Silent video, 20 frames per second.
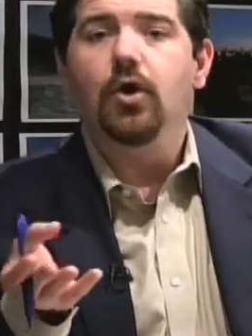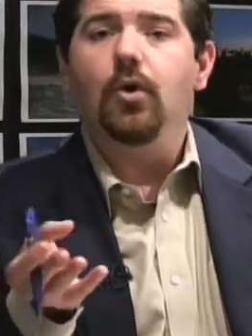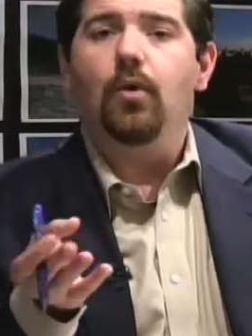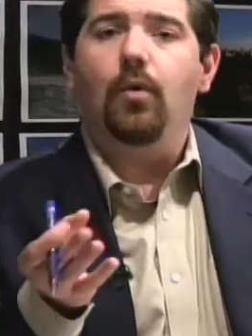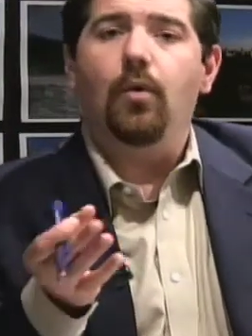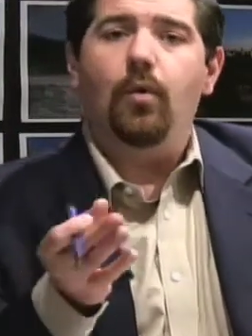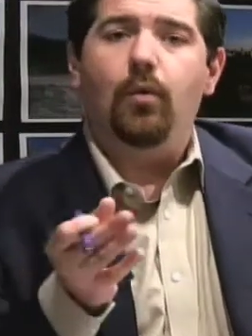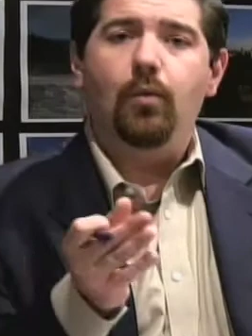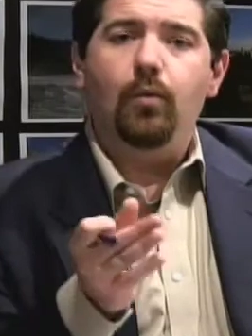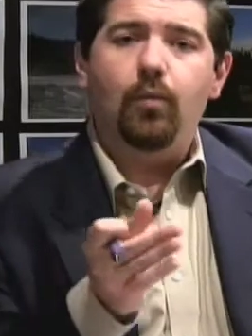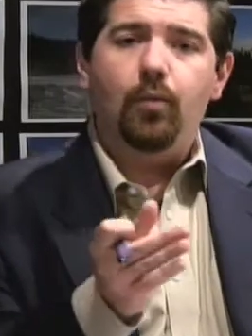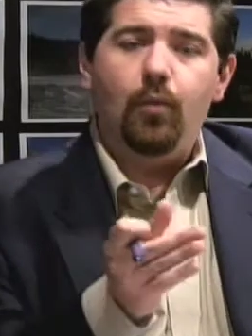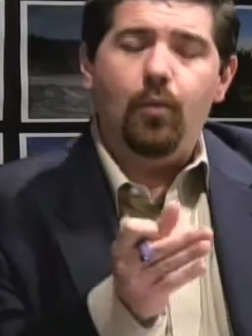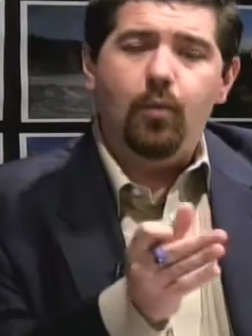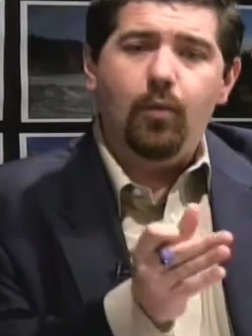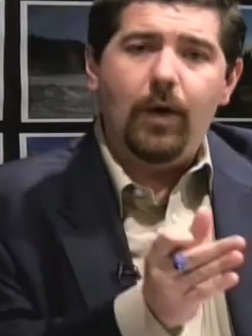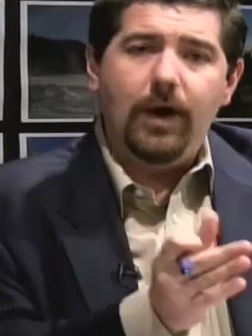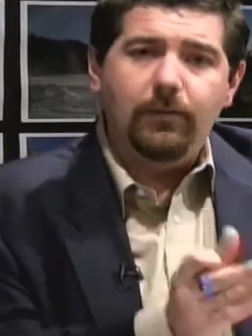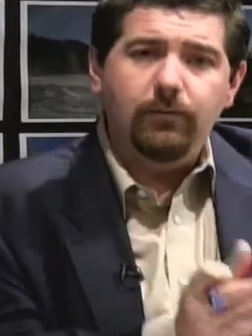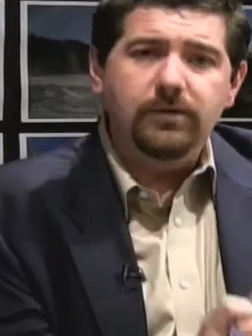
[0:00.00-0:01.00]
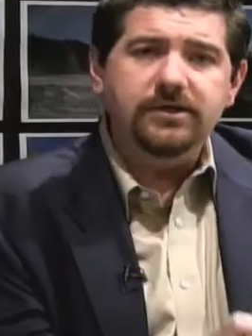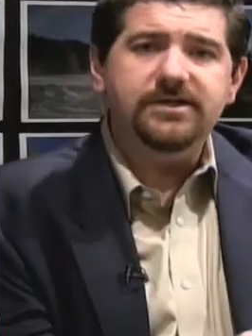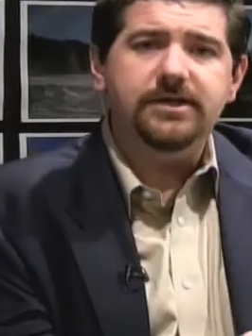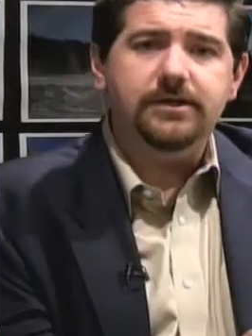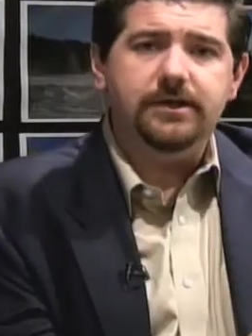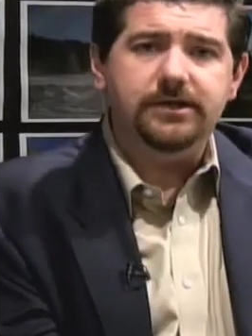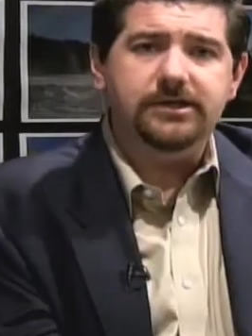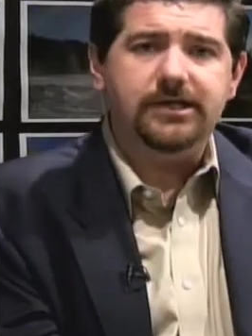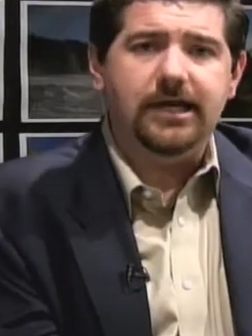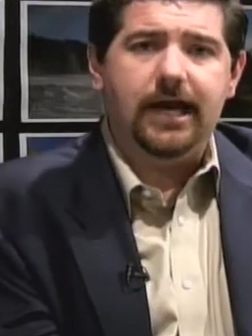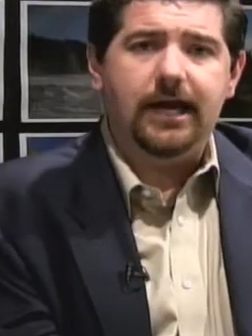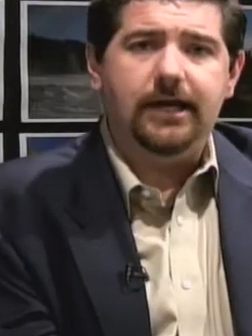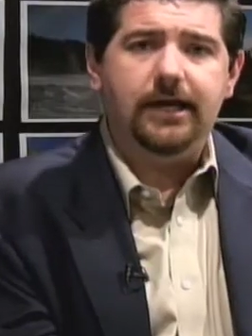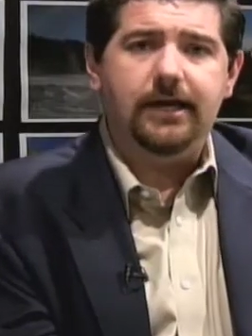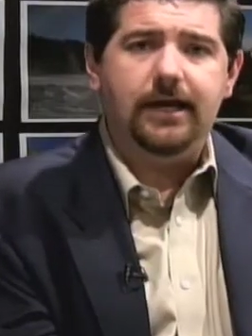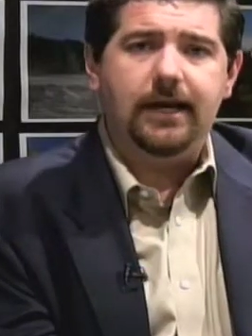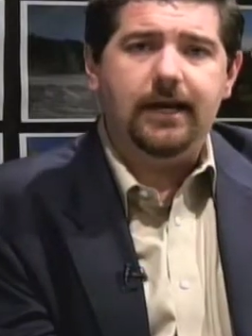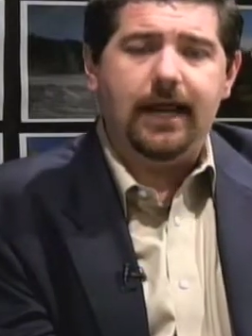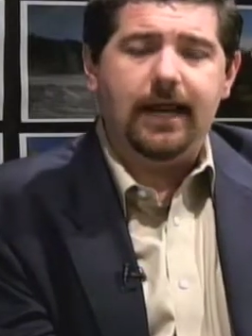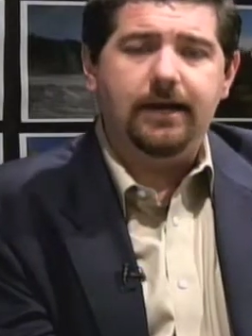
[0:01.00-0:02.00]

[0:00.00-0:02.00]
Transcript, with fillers: Yeah. When was it decided, and,